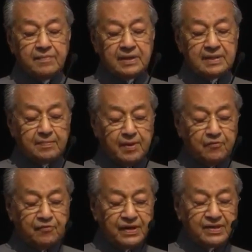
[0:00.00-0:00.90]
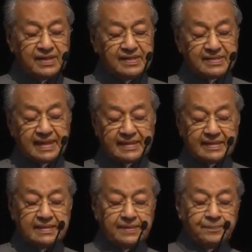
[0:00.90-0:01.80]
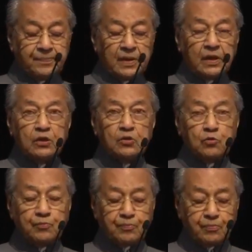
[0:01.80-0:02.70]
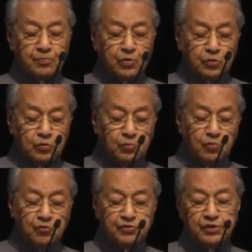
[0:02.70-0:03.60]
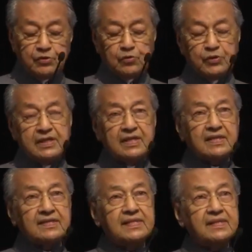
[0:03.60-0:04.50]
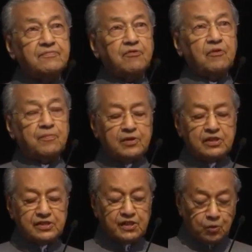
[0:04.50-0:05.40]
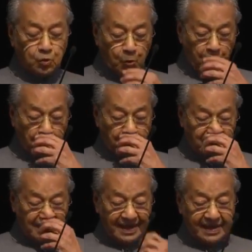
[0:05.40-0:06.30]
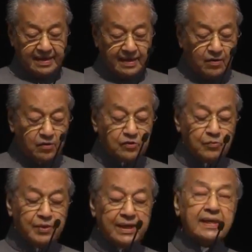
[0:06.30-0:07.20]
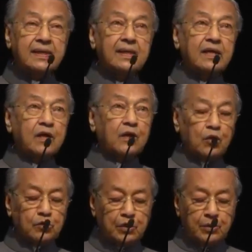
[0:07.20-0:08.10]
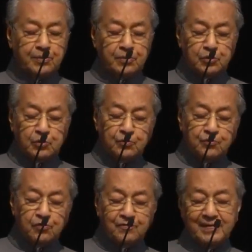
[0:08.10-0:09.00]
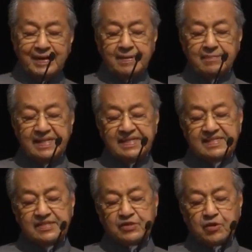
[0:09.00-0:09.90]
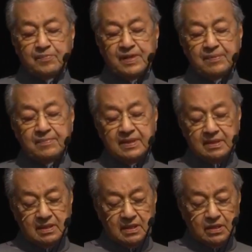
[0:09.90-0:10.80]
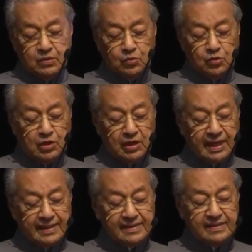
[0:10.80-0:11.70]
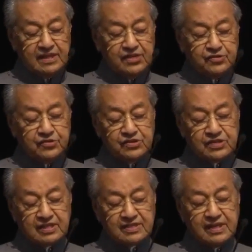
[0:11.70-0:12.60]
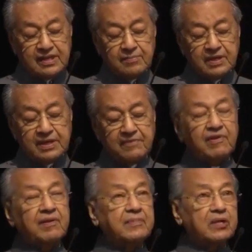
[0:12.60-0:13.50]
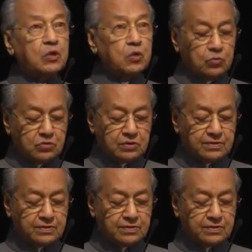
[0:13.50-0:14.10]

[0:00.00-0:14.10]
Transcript: the manufacturing sector to move into Industry 4.0 and along the way contribute to fulfilling Malaysia's commitment to the United Nations Sustainable Development Goals.